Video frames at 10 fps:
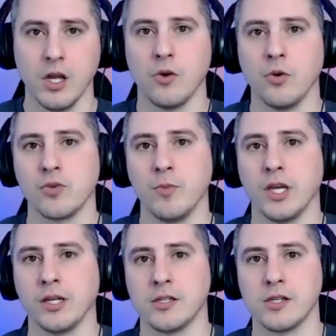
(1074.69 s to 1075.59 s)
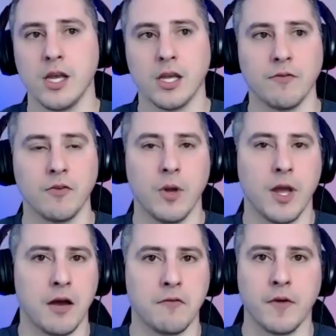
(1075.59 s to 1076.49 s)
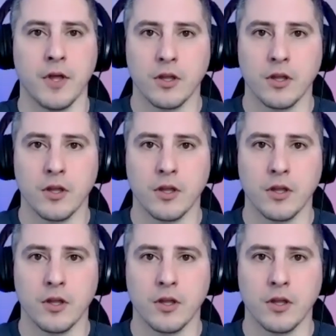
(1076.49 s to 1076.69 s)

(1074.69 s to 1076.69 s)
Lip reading: which means if you have,